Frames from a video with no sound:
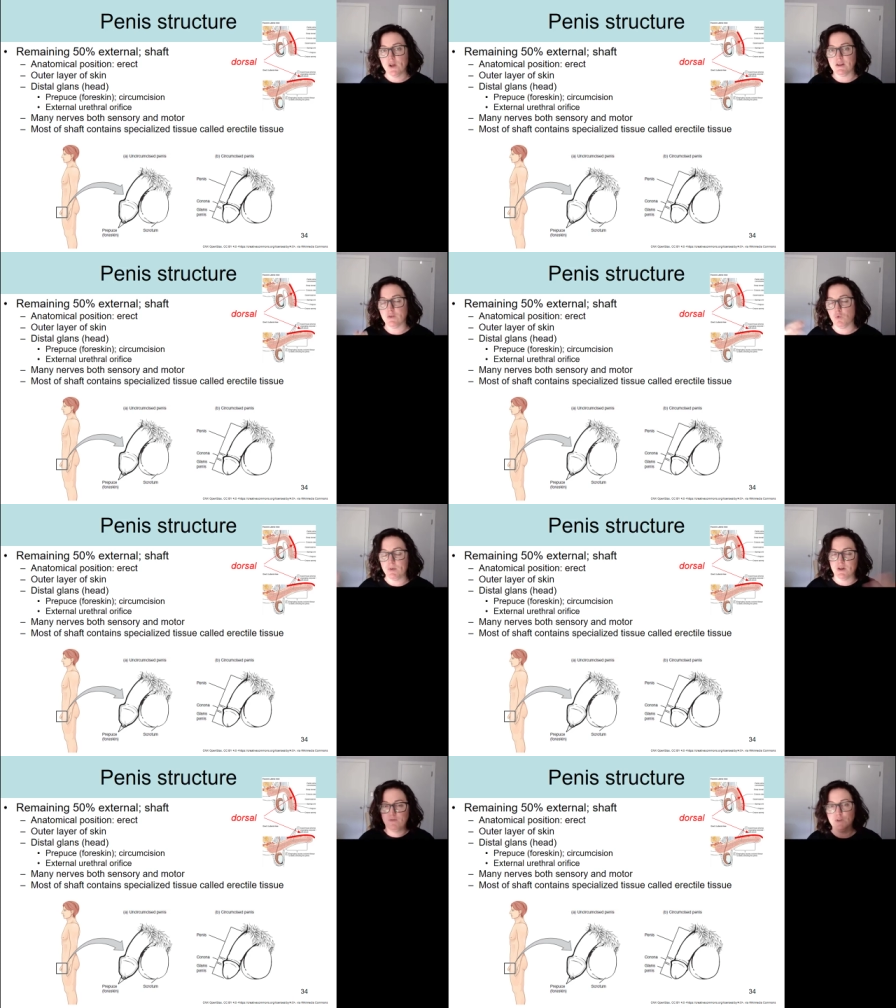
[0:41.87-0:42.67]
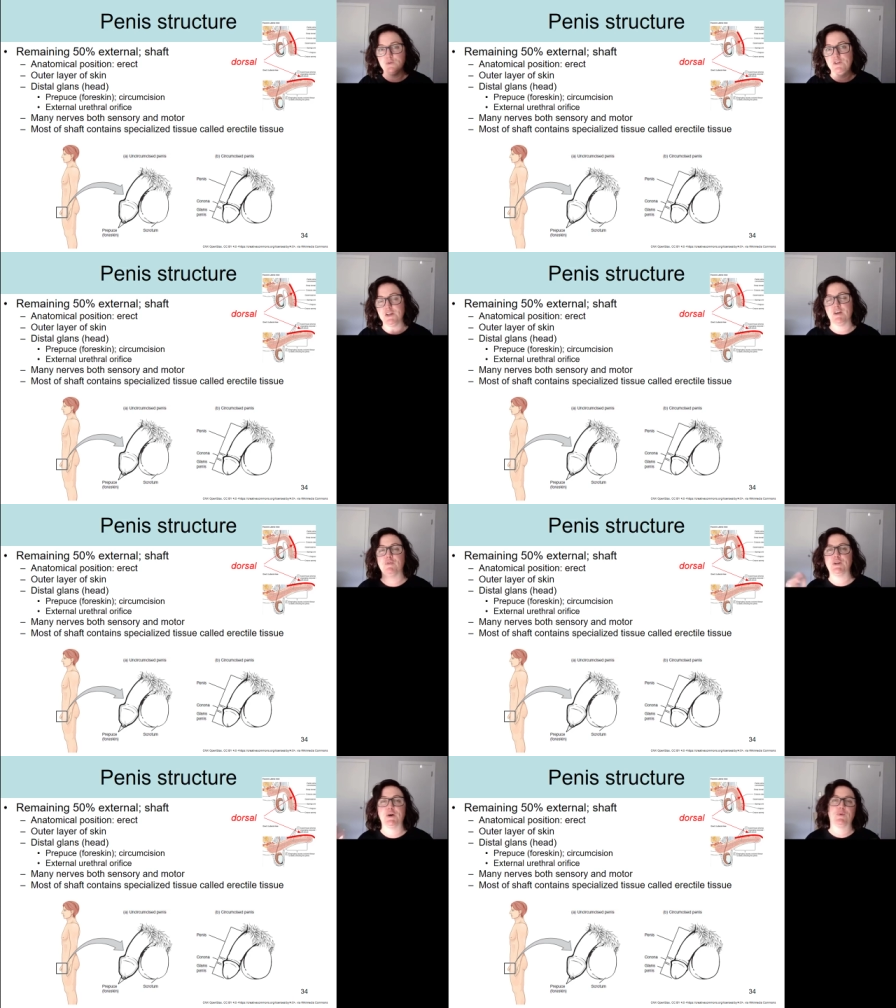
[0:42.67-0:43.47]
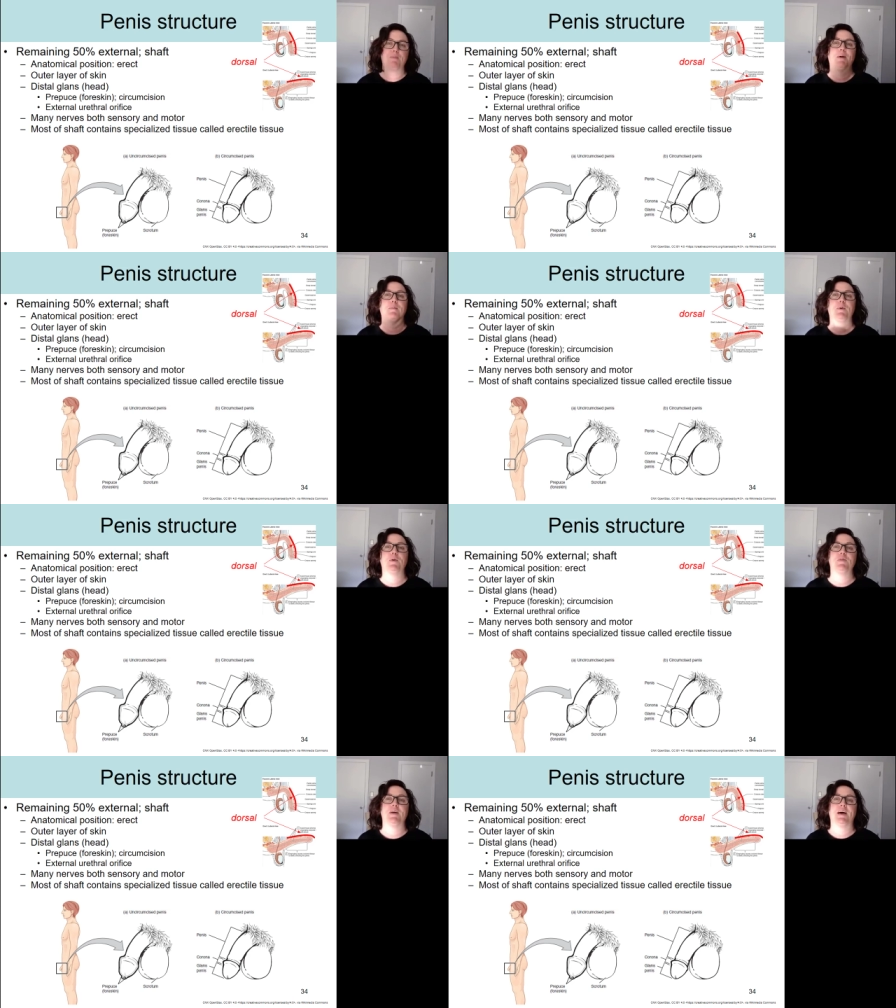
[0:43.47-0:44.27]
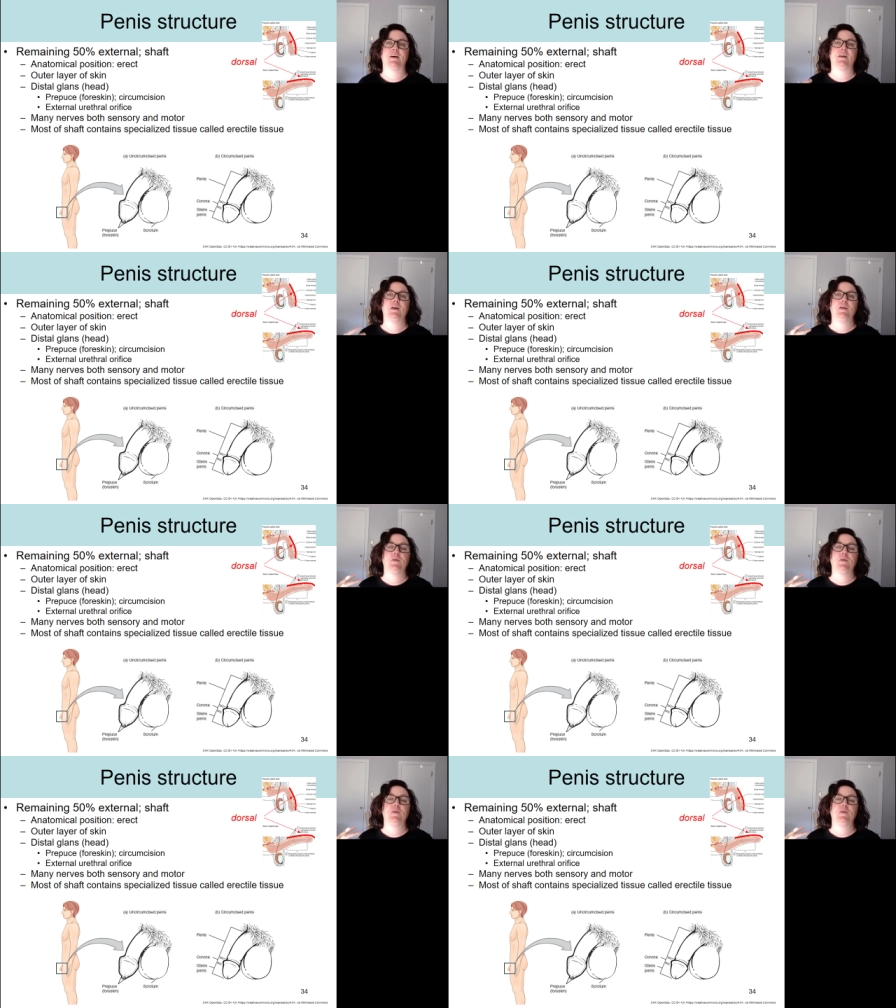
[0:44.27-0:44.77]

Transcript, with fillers: and it will be confusing if we don't remember that